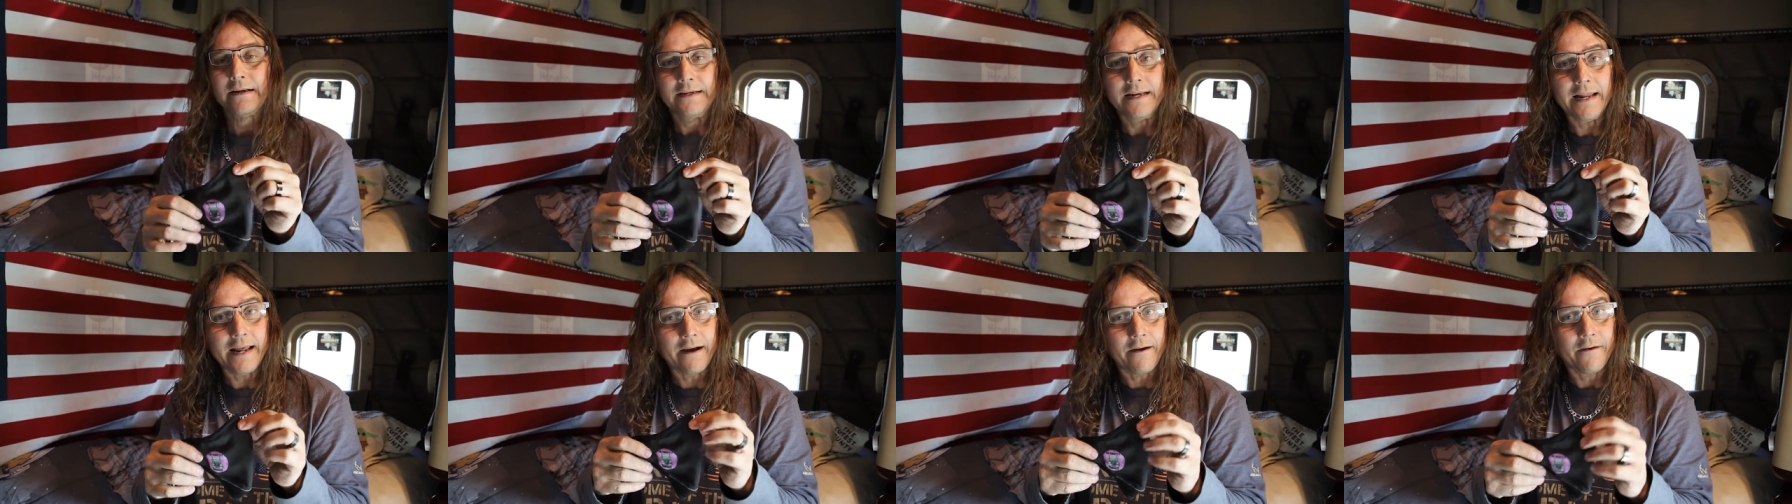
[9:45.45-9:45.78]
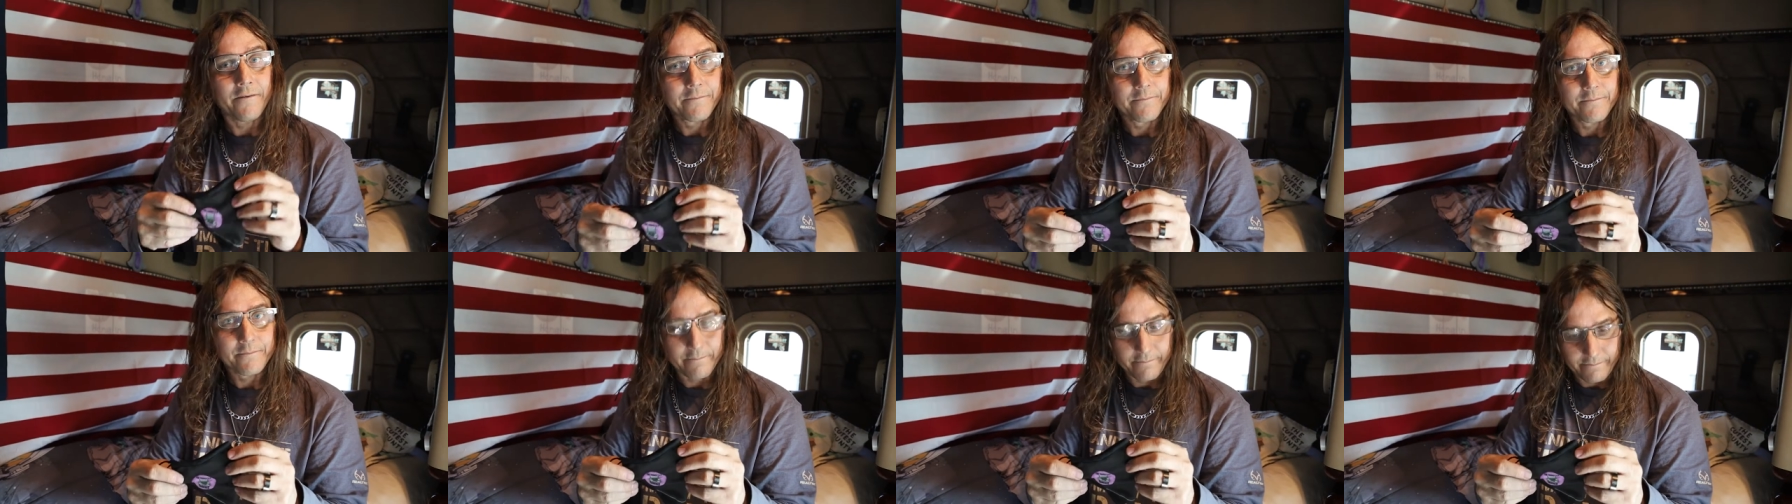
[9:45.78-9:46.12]
Now,
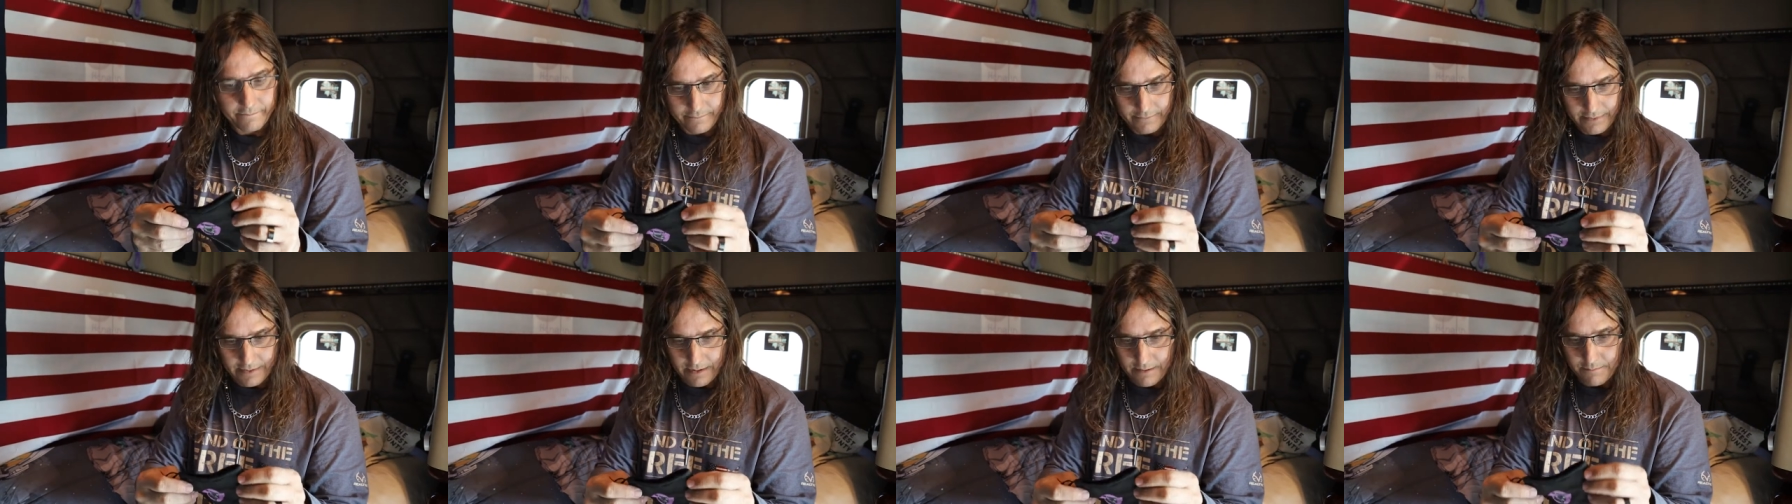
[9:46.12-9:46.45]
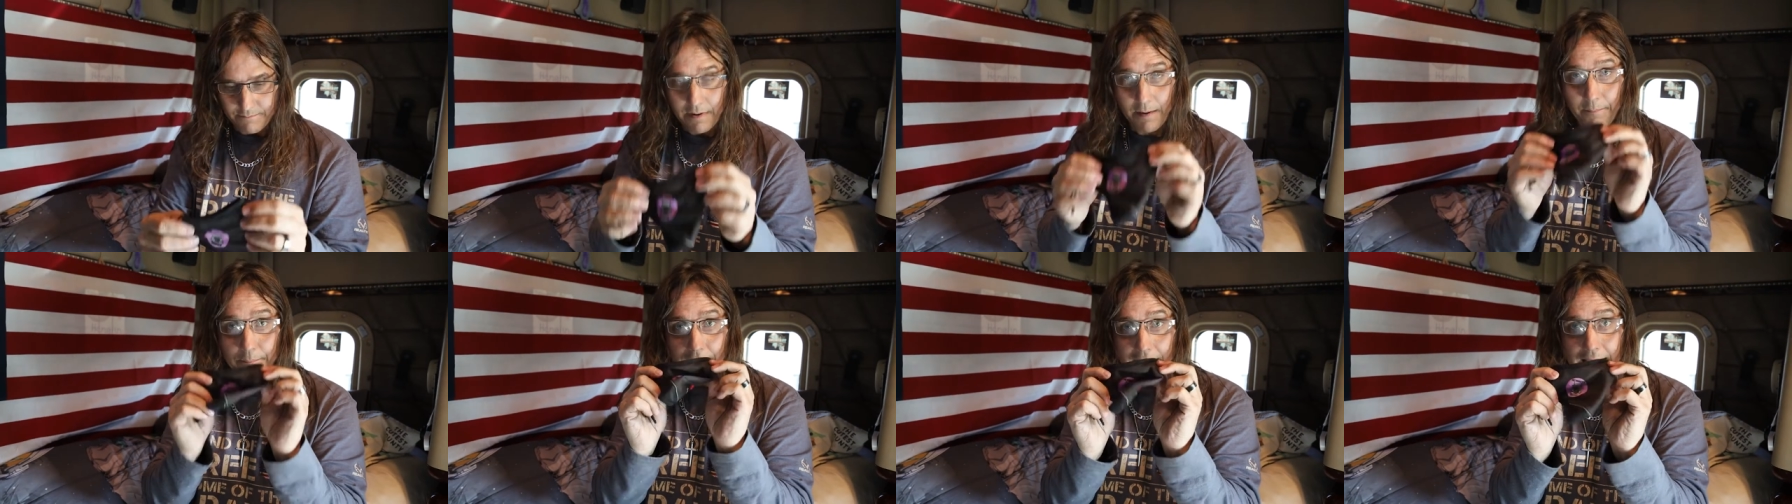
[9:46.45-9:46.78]

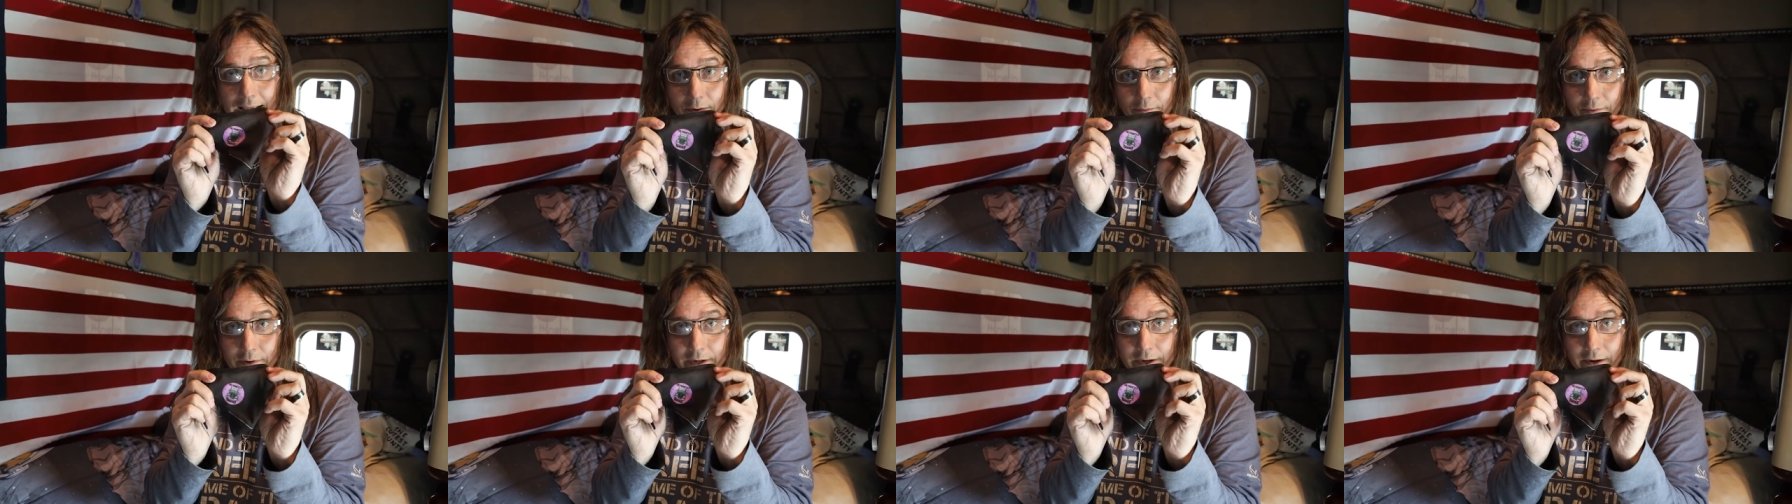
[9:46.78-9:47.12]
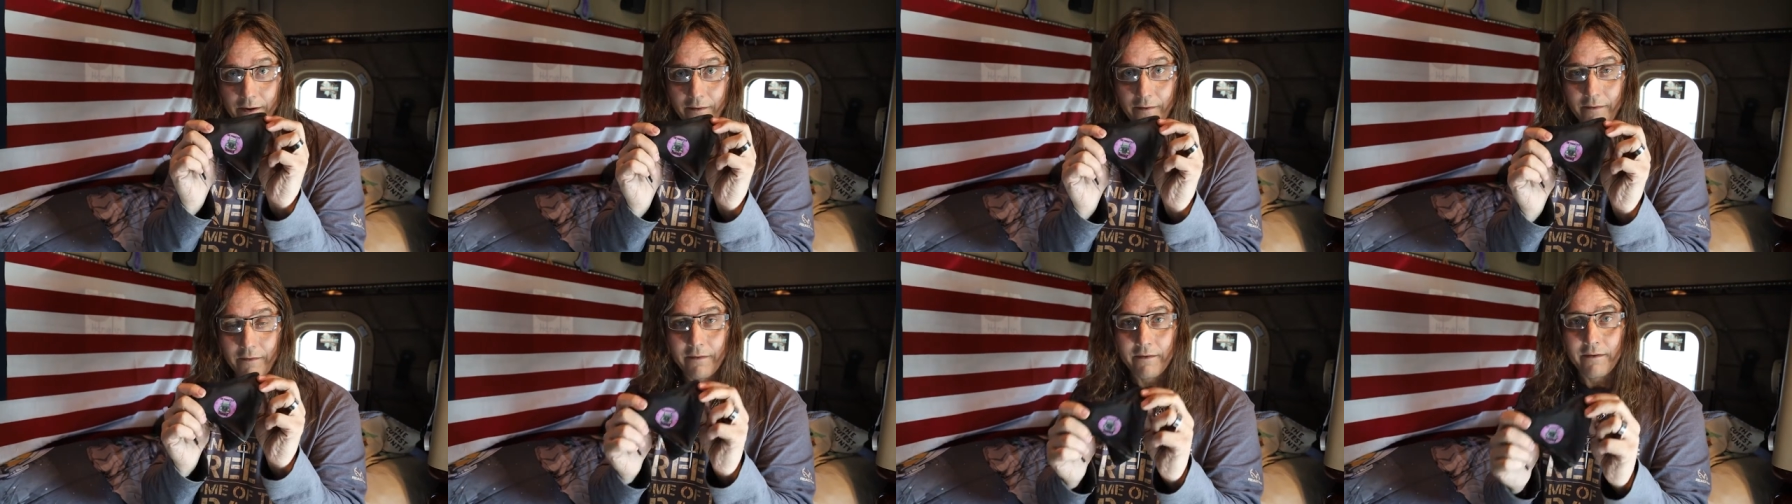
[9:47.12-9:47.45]
my black one
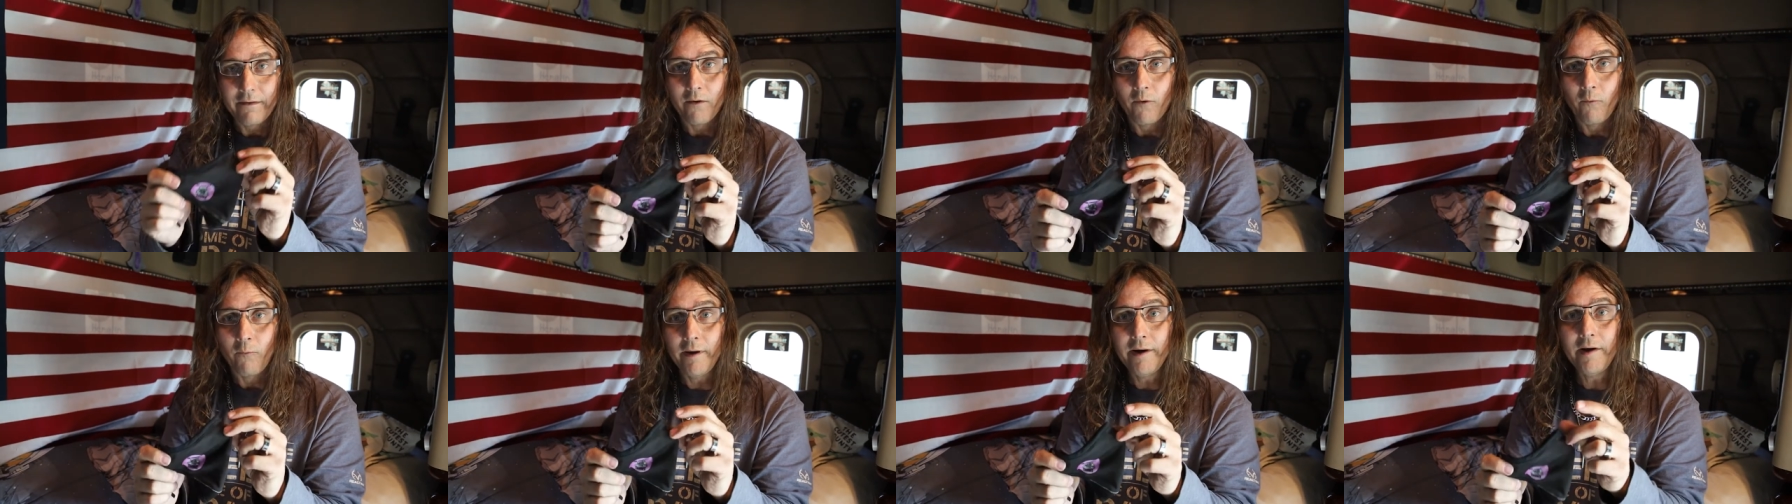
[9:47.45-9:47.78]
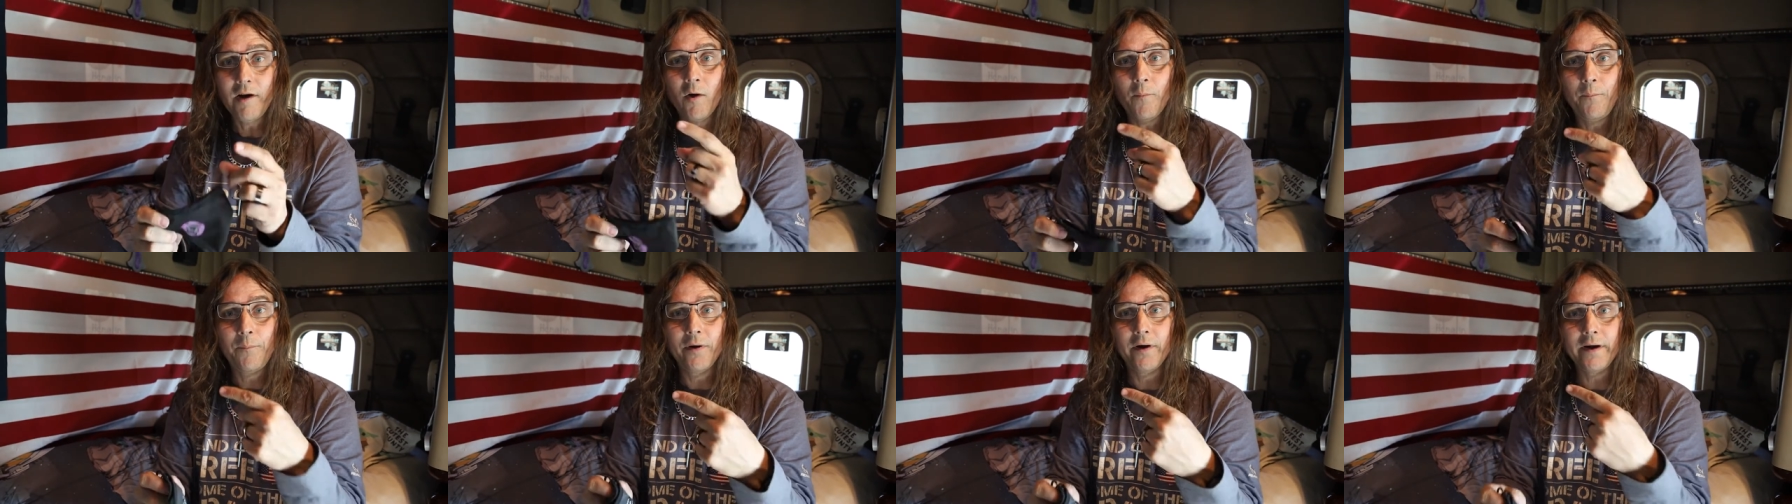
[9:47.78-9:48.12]
here, we
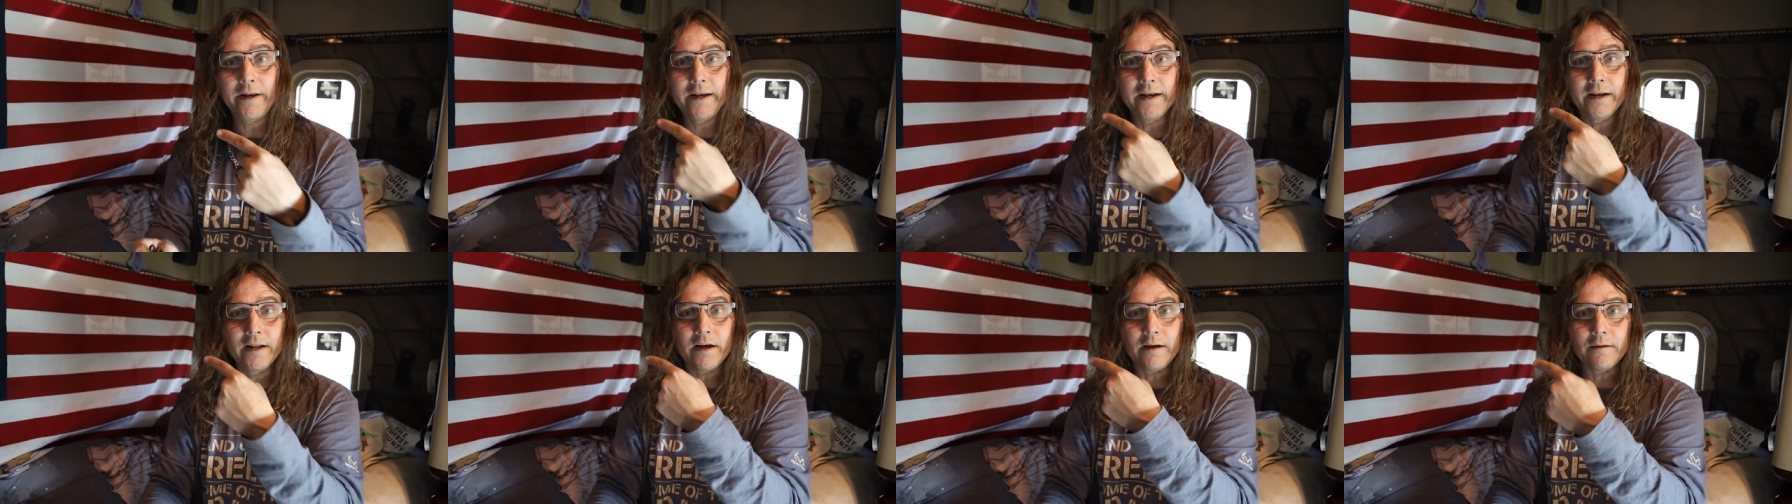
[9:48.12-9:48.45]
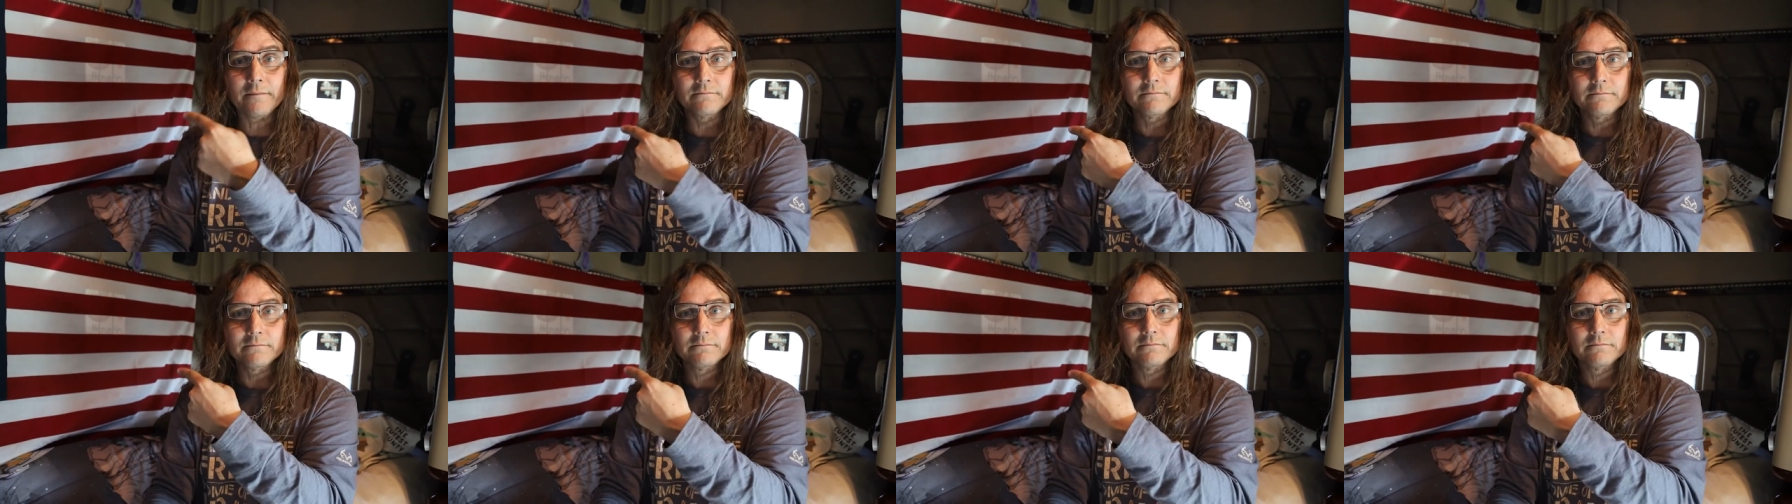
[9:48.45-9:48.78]
go put it up